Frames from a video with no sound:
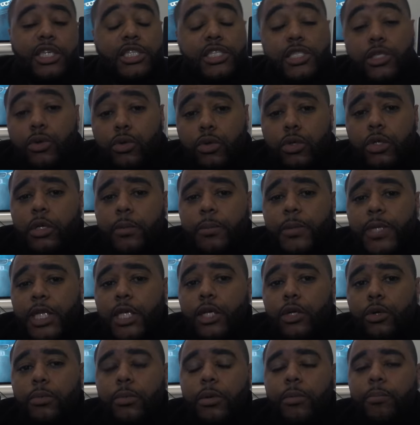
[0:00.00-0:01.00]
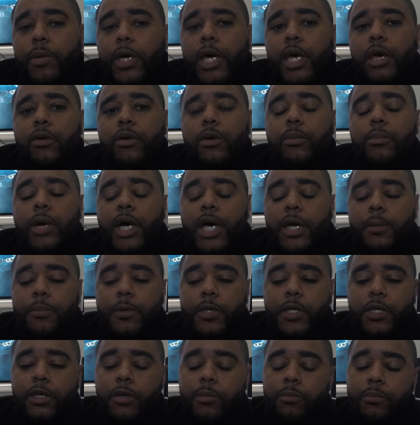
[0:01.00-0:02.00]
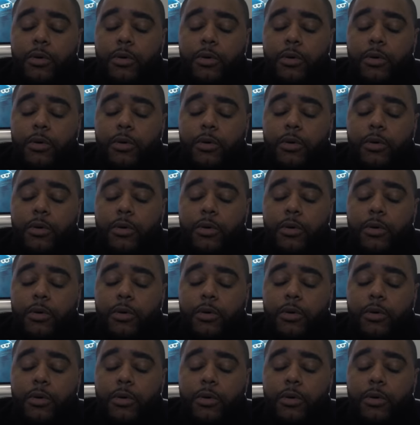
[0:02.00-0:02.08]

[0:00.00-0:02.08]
Still could have been a little bit better in my opinion.